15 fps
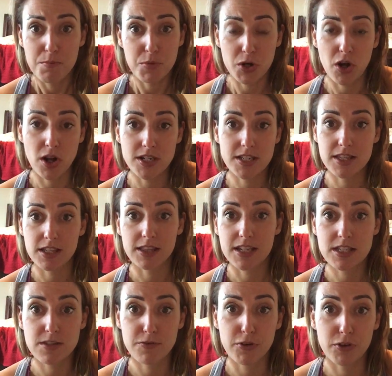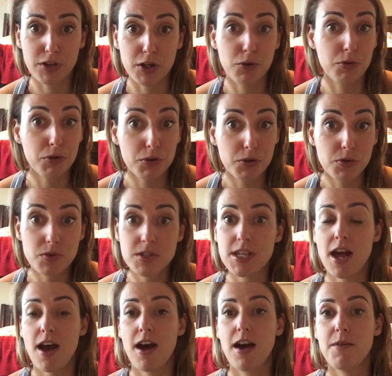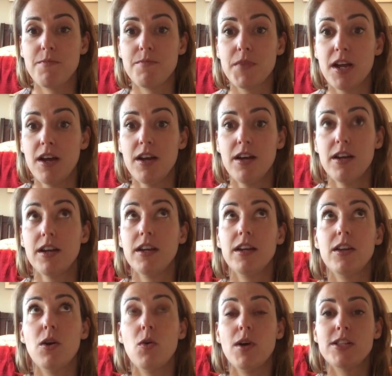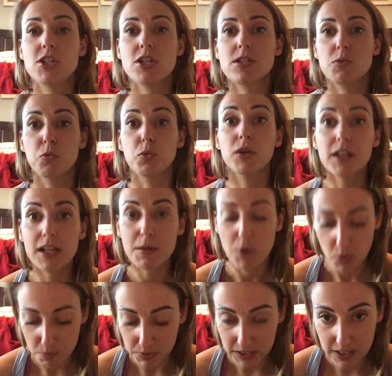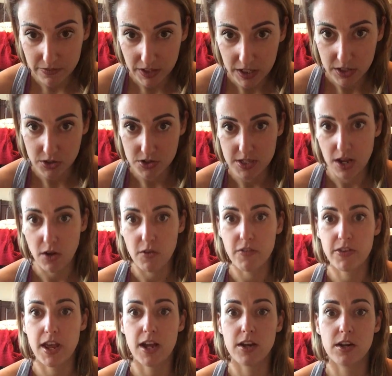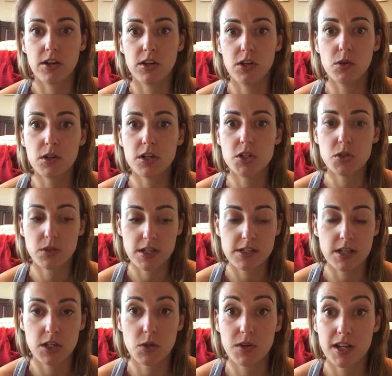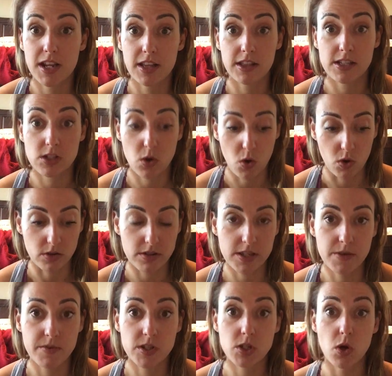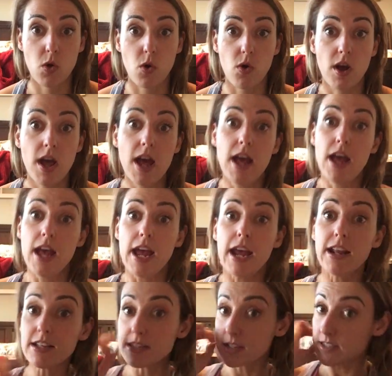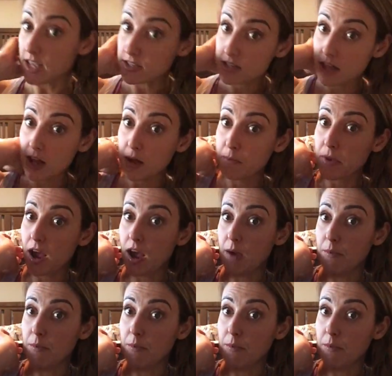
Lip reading: put onto the list for the cruise. You know, it's just really about believing in yourself that you can do these and you can hit these goals. So hitting Success Club,